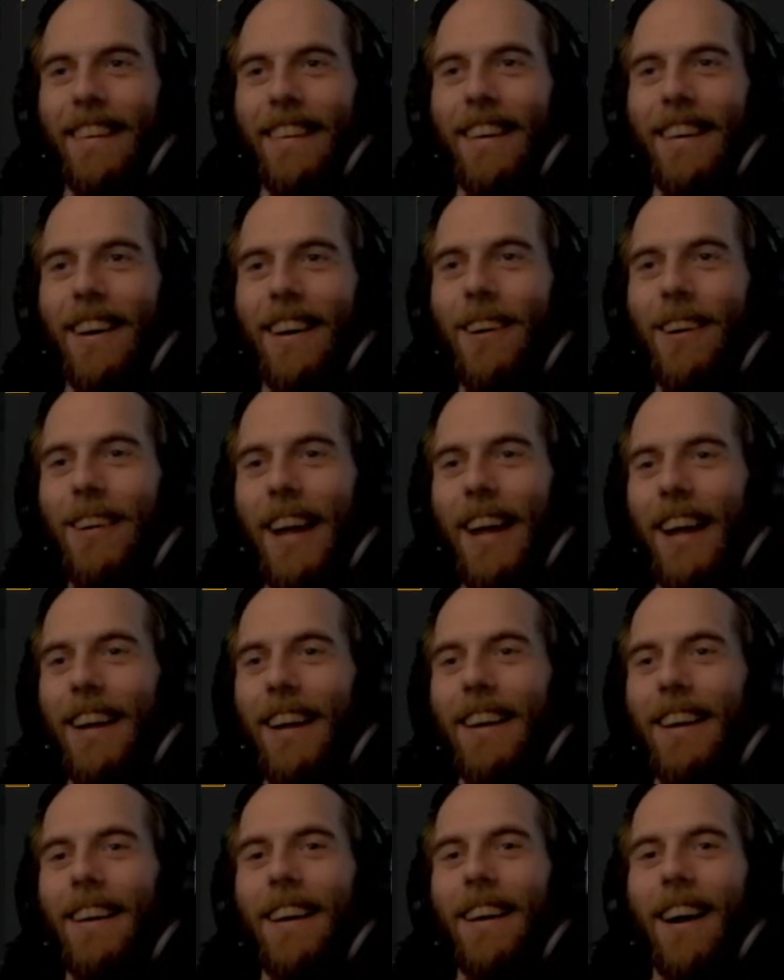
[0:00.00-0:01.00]
Okay.
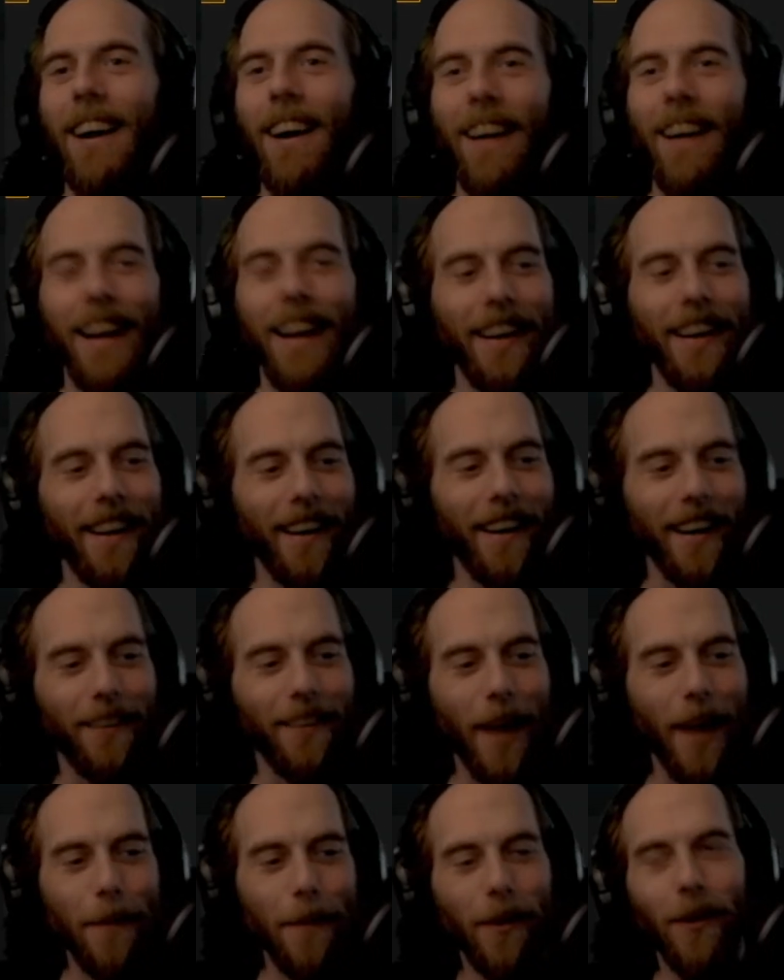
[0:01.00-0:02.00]
All right.
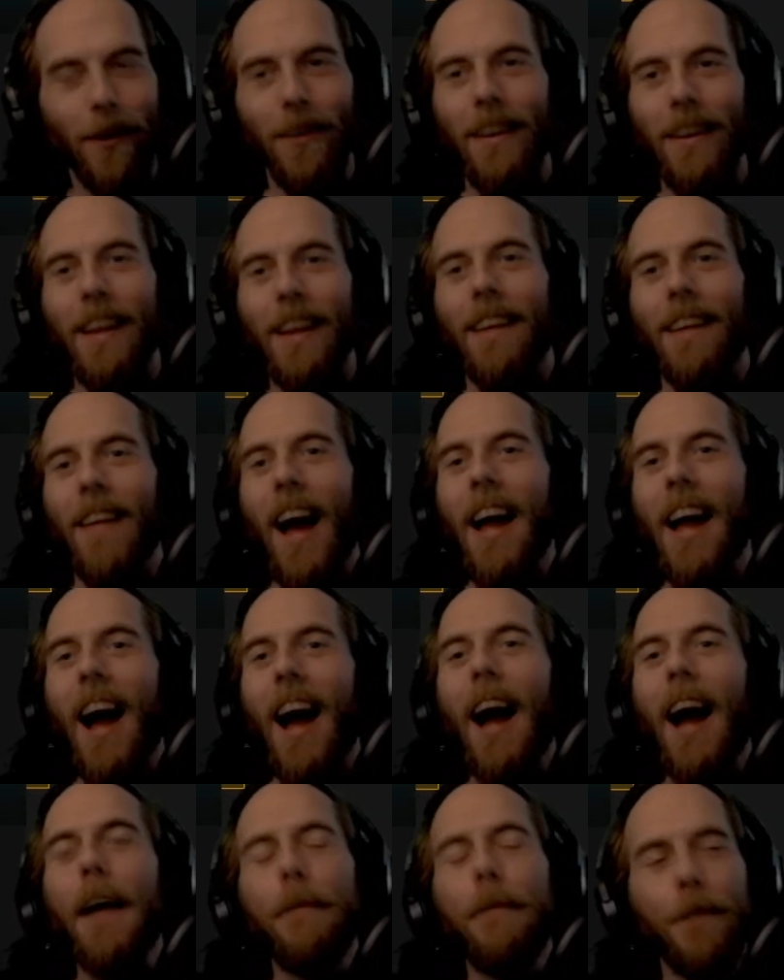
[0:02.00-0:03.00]
Rabbit.
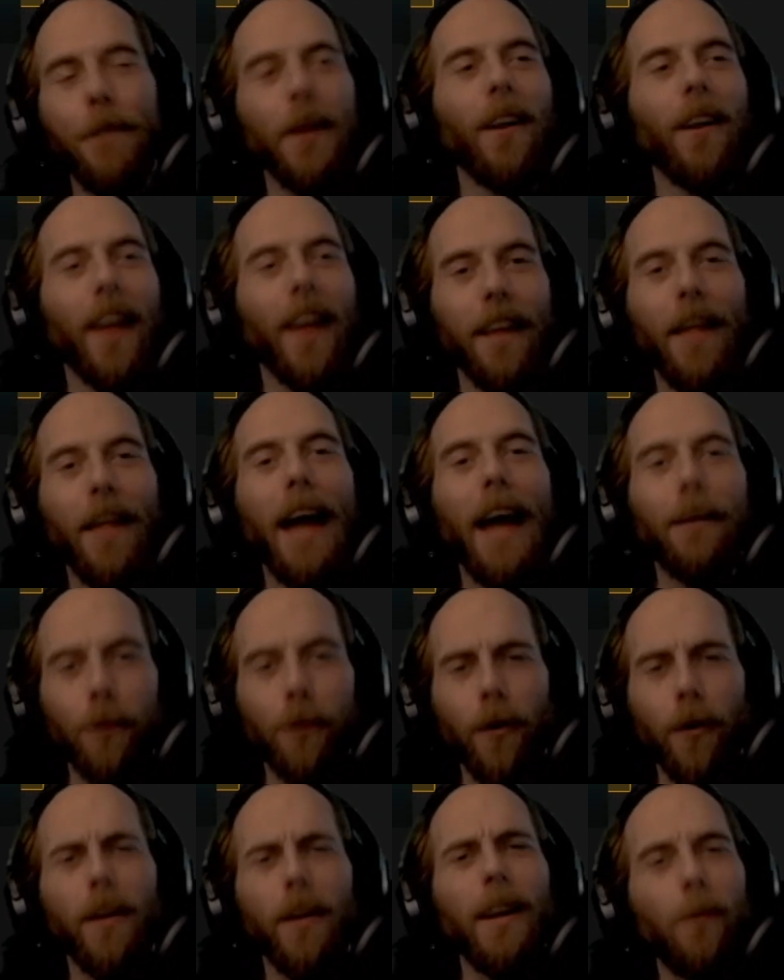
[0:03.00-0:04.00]
I feel like that
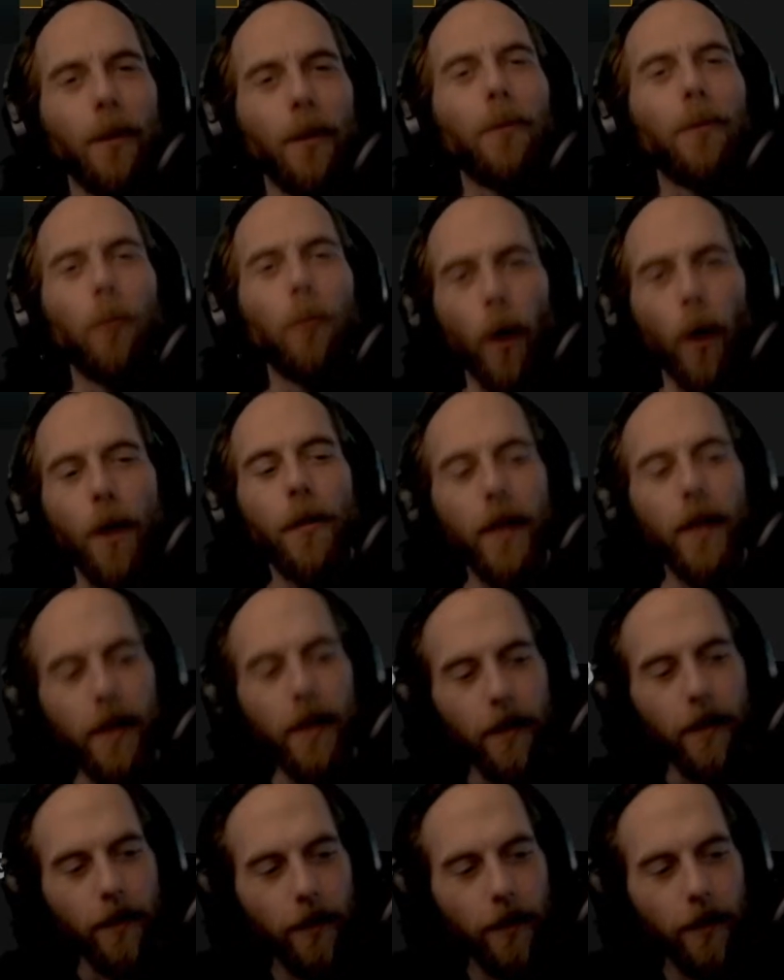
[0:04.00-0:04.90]
journey was worth it.